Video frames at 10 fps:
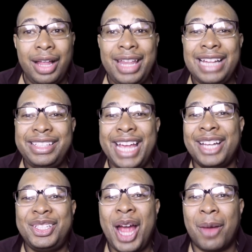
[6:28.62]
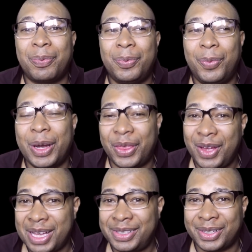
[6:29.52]
Let's catch up with
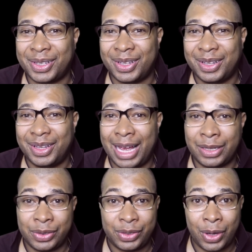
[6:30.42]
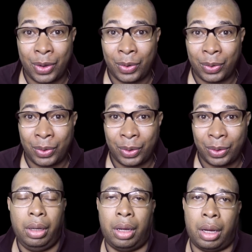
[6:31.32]
Hustle and Soul.
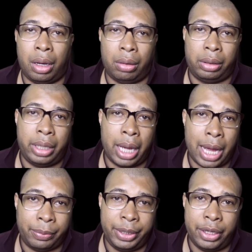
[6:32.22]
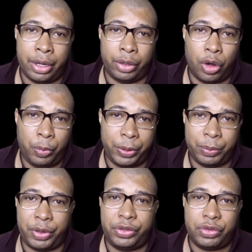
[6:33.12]
Oh God, we gone
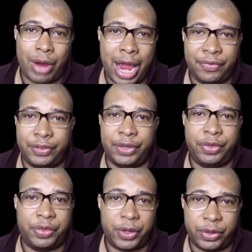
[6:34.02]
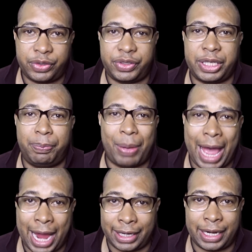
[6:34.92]
open with trifling, thirsty,
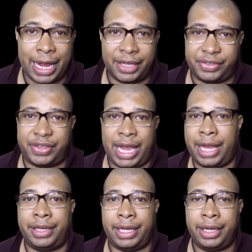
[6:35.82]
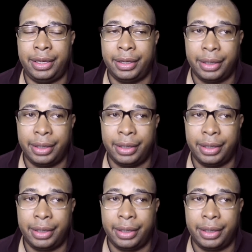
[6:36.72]
pining ass Thandie.